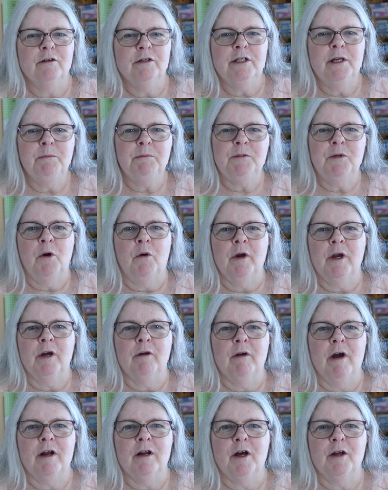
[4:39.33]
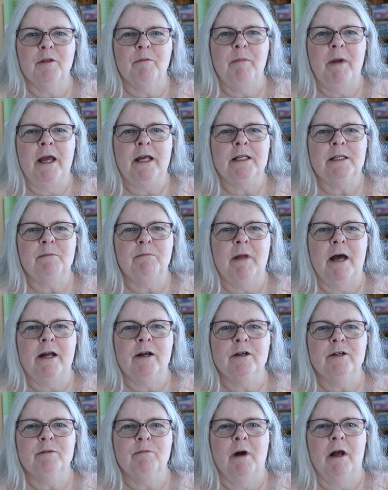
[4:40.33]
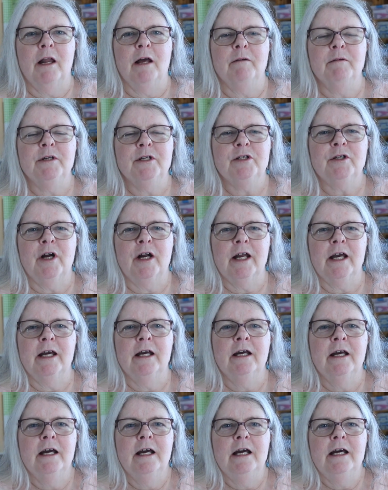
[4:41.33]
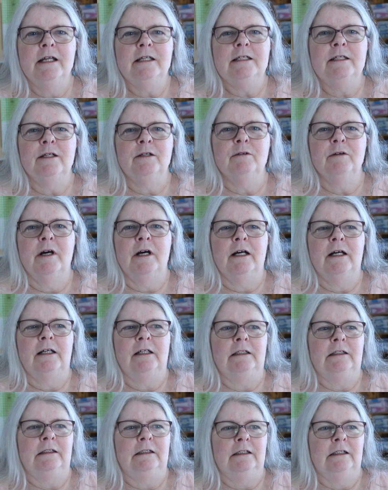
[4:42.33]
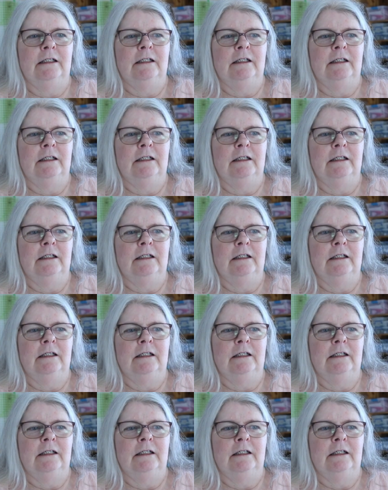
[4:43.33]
tiptoeing around all the paint splatters while I was trying to